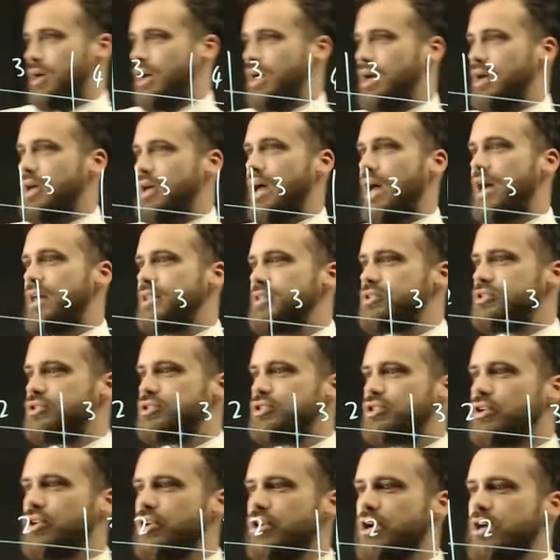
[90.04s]
At
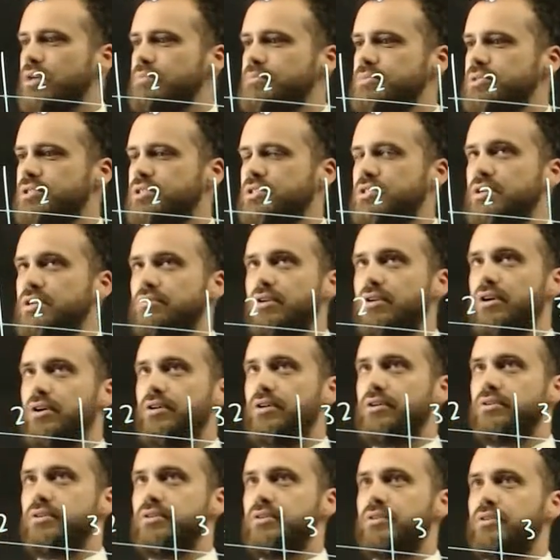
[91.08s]
time 0,
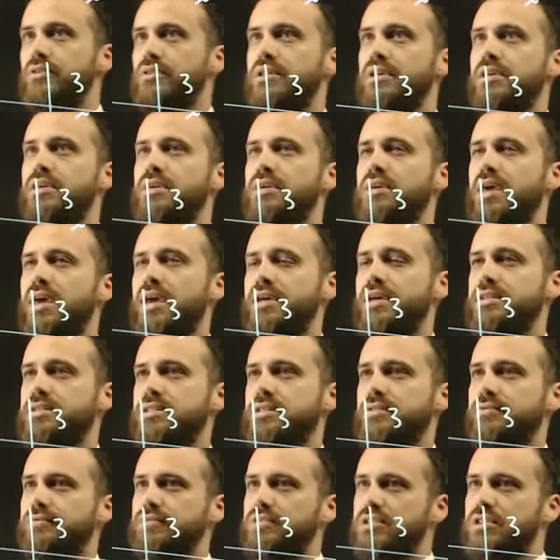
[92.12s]
the
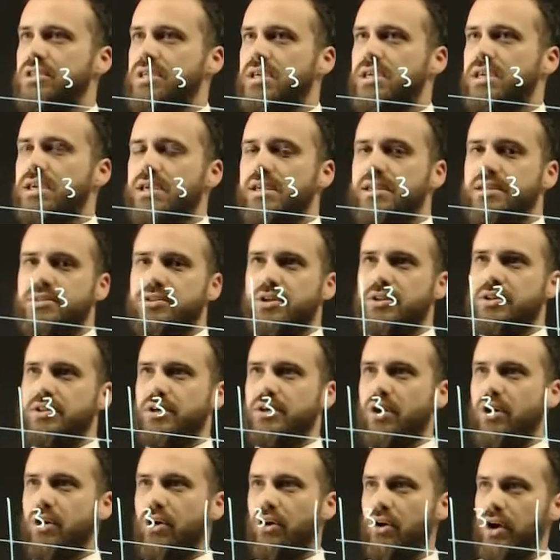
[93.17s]
x of t, so
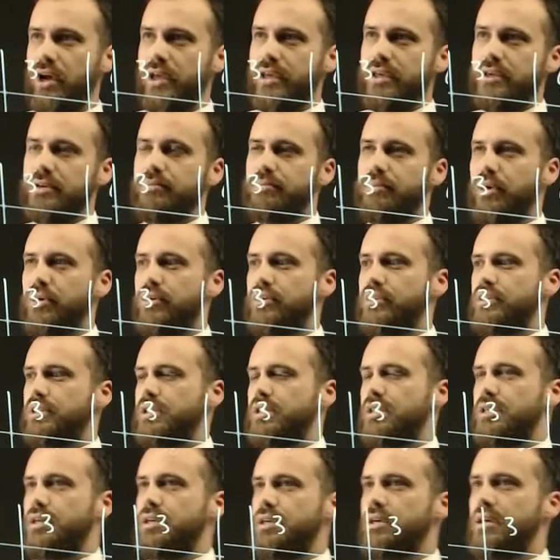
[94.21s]
the I component
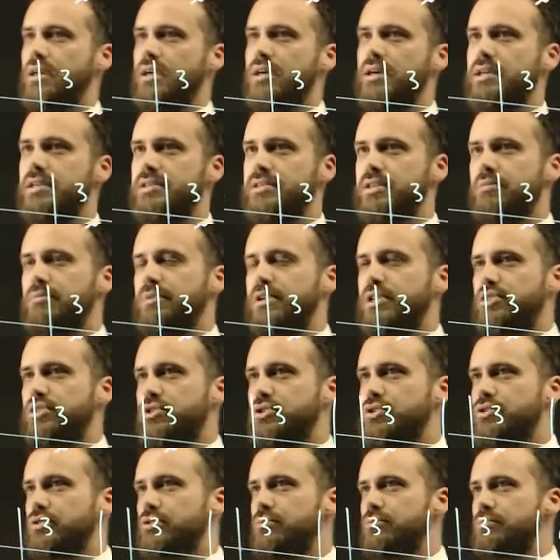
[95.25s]
here, is going to be
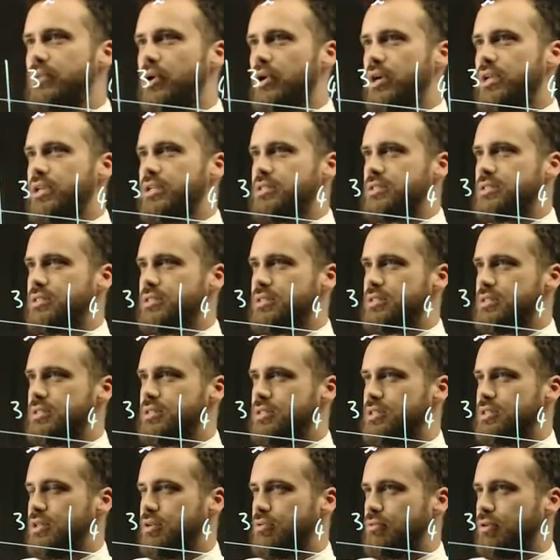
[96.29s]
2 minus
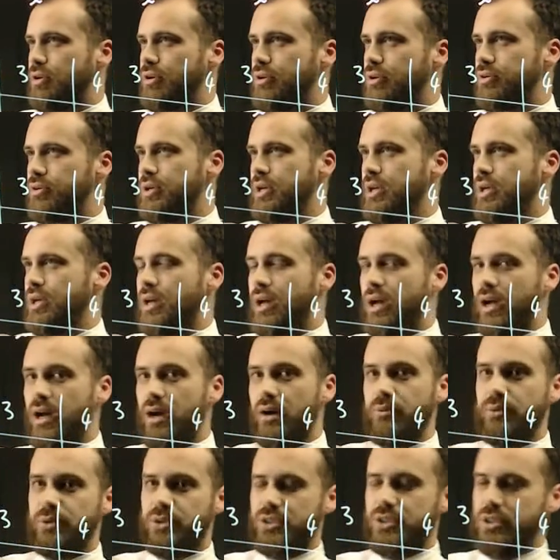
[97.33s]
0,
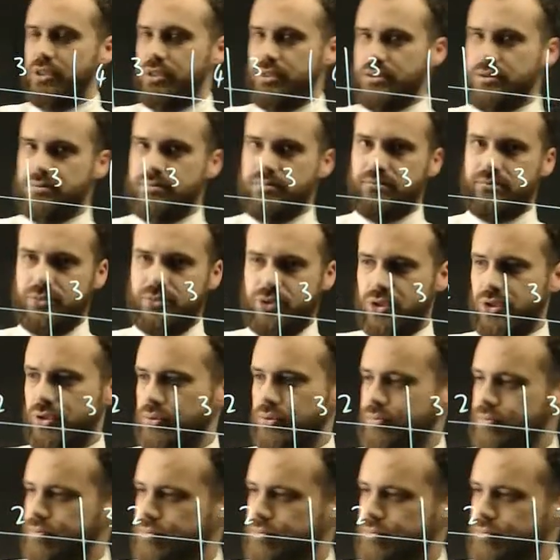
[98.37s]
which is 2.